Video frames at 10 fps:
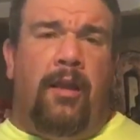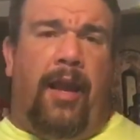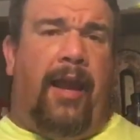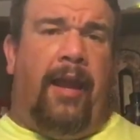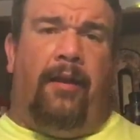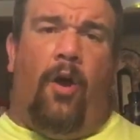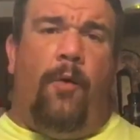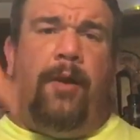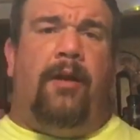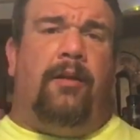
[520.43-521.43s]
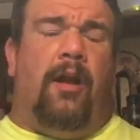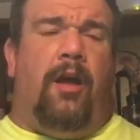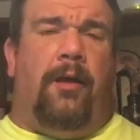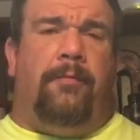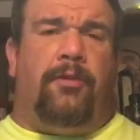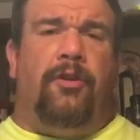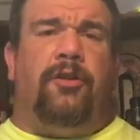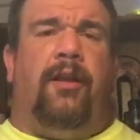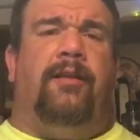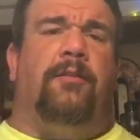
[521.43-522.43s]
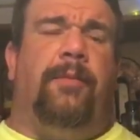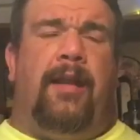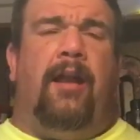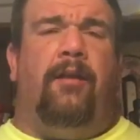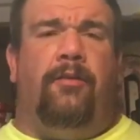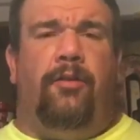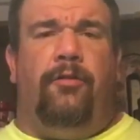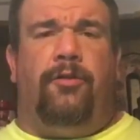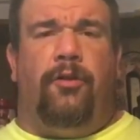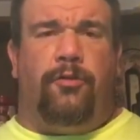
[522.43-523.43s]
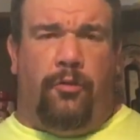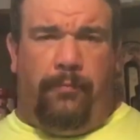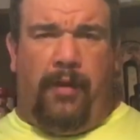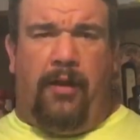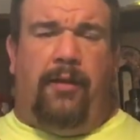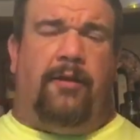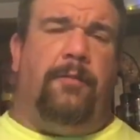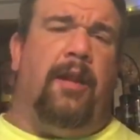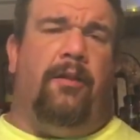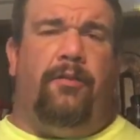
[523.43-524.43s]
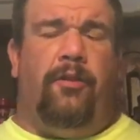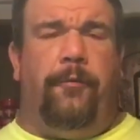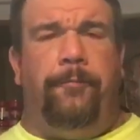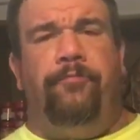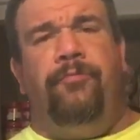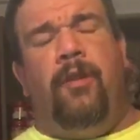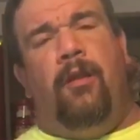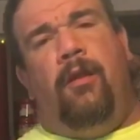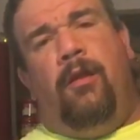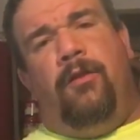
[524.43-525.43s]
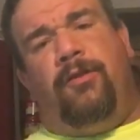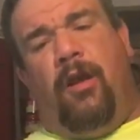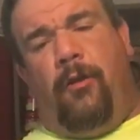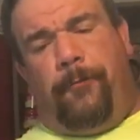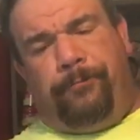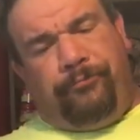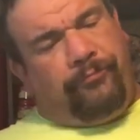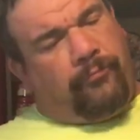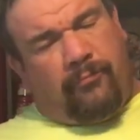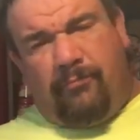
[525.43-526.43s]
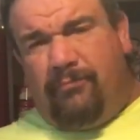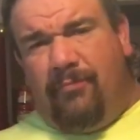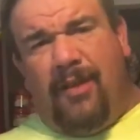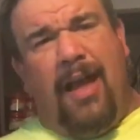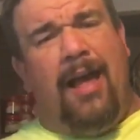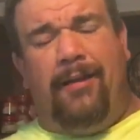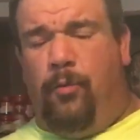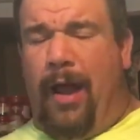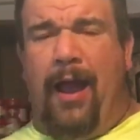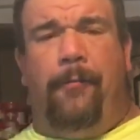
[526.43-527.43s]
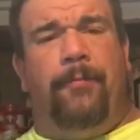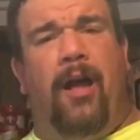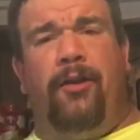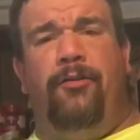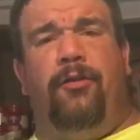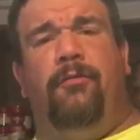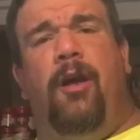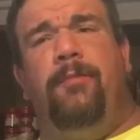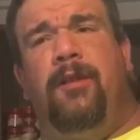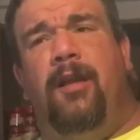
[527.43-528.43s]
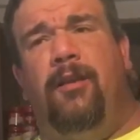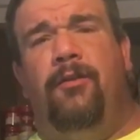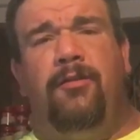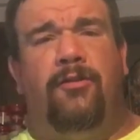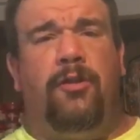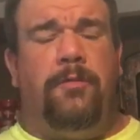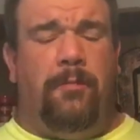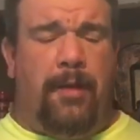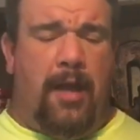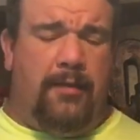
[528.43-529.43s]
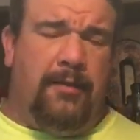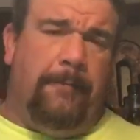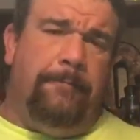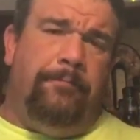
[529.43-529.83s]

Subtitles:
and all my social links will be down there too. Social media links will be down there too. So, guys, wow. I'll use the rubs that I use in the description box.